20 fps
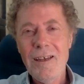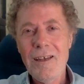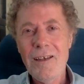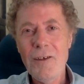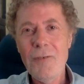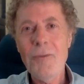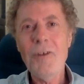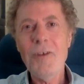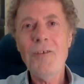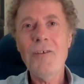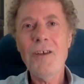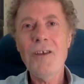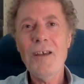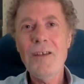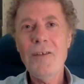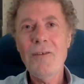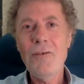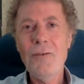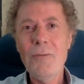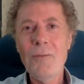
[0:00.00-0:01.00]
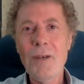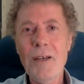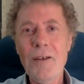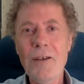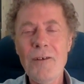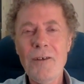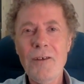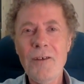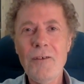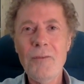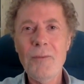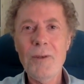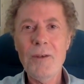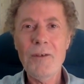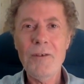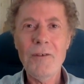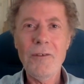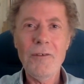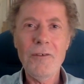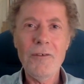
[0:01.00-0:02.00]
human design through my own
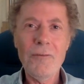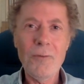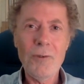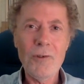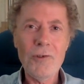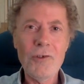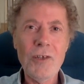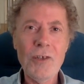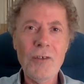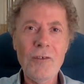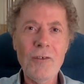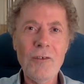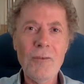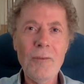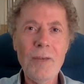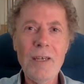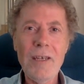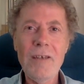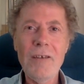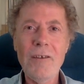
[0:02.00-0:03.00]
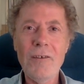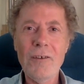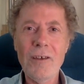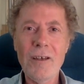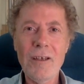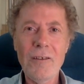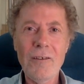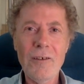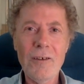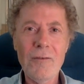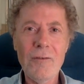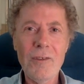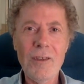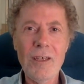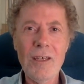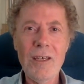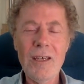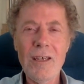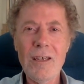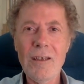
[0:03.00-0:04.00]
experience of watching so many designs over
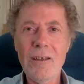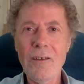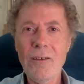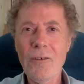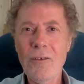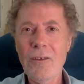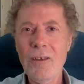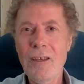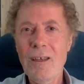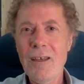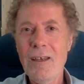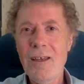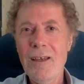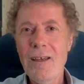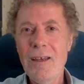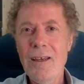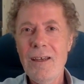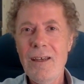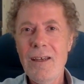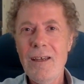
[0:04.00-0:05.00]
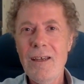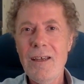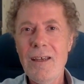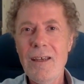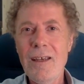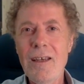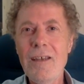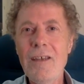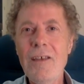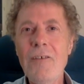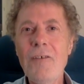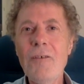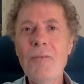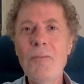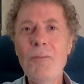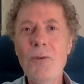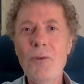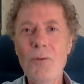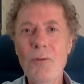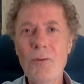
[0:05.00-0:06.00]
the years. It is
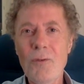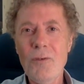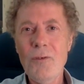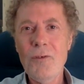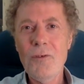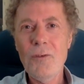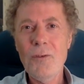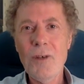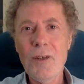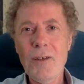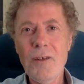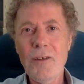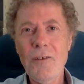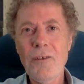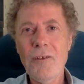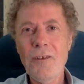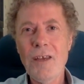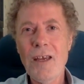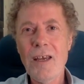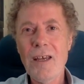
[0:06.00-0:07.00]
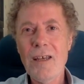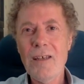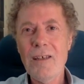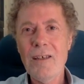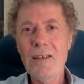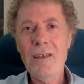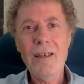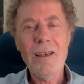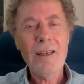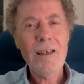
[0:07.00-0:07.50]
important to understand